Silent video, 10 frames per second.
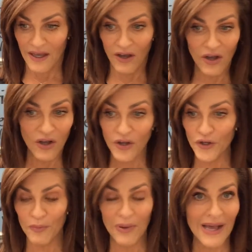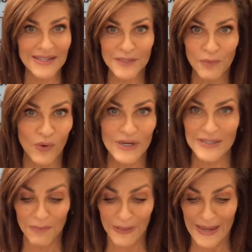all your plots,
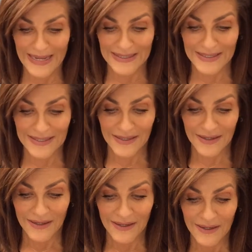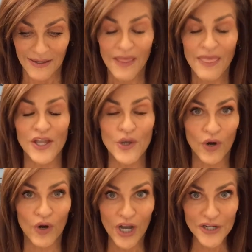ploys, and plans, that
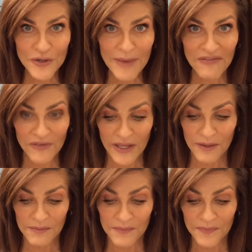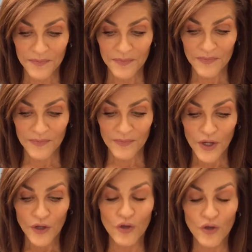you are under my feet.
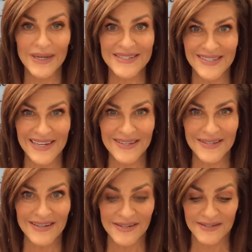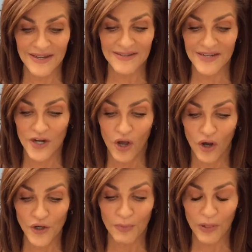You must cease and desist in all your